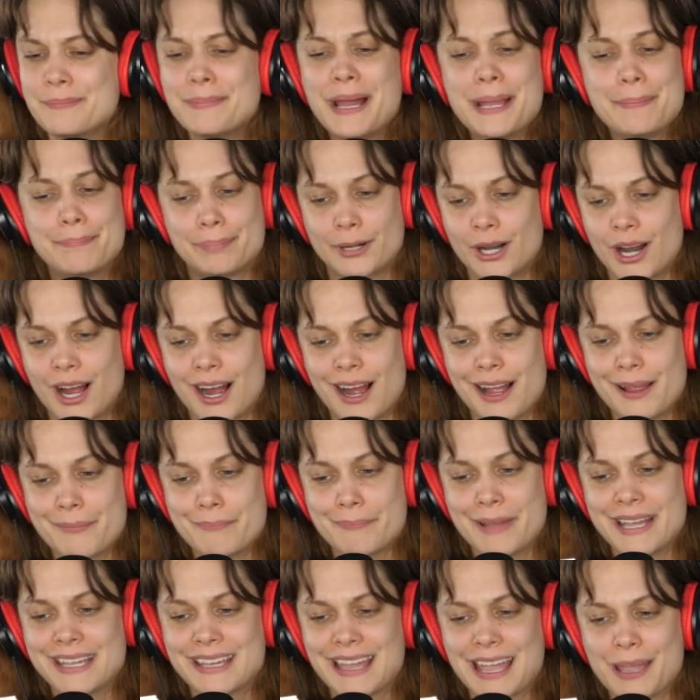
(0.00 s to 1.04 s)
In my
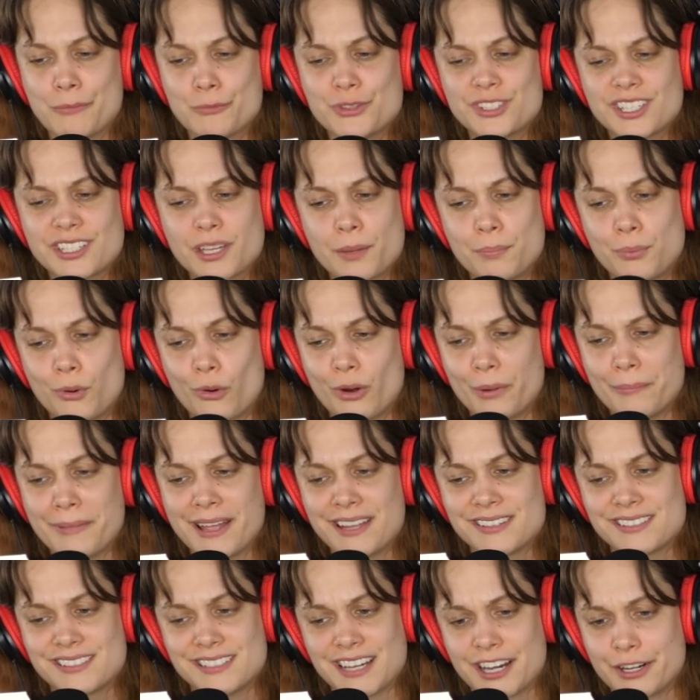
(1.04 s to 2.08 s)
prime, my game was like a poor
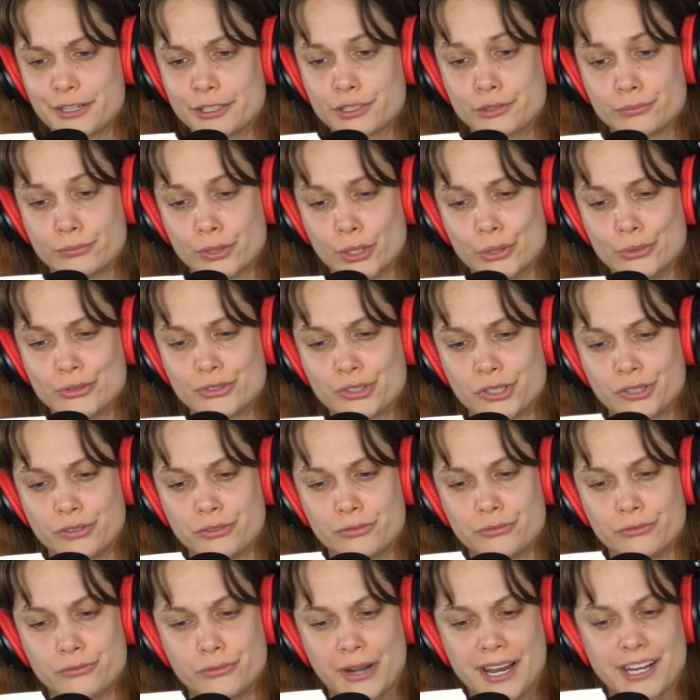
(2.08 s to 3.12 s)
man's Derrick Rose
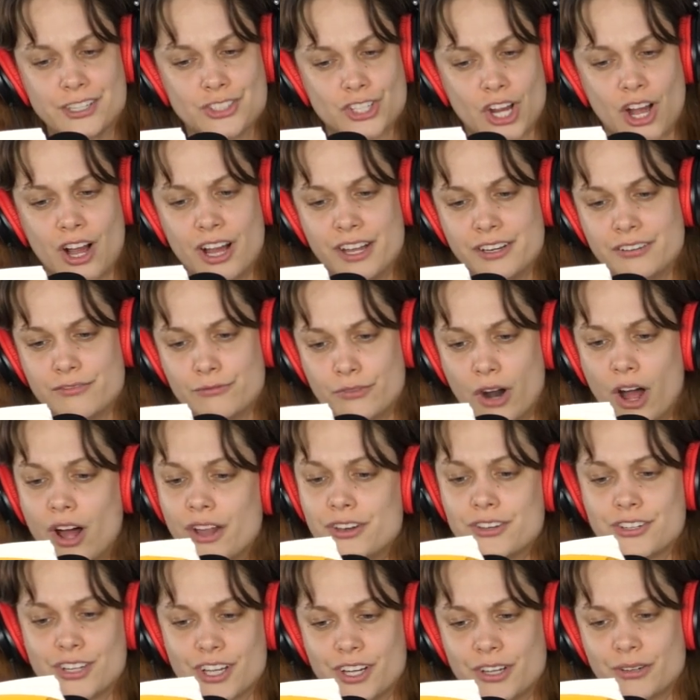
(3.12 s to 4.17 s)
or Rajon
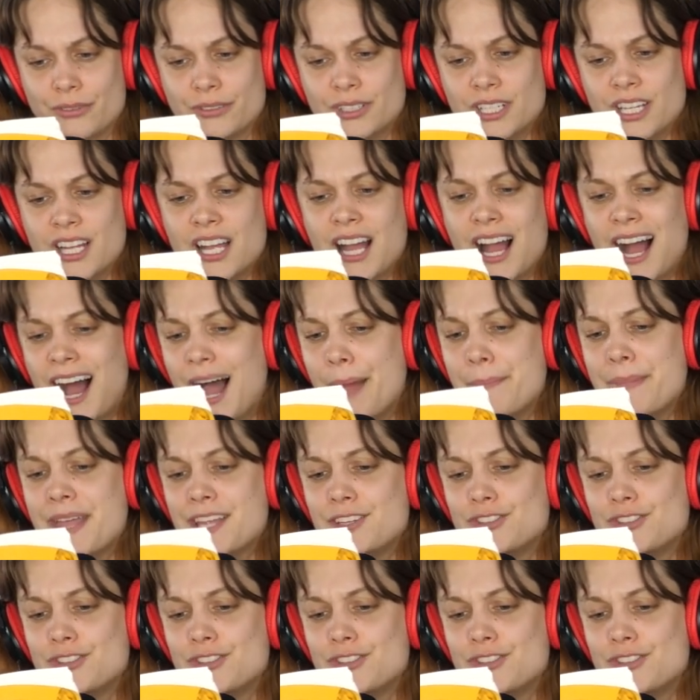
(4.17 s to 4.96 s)
Rondo. I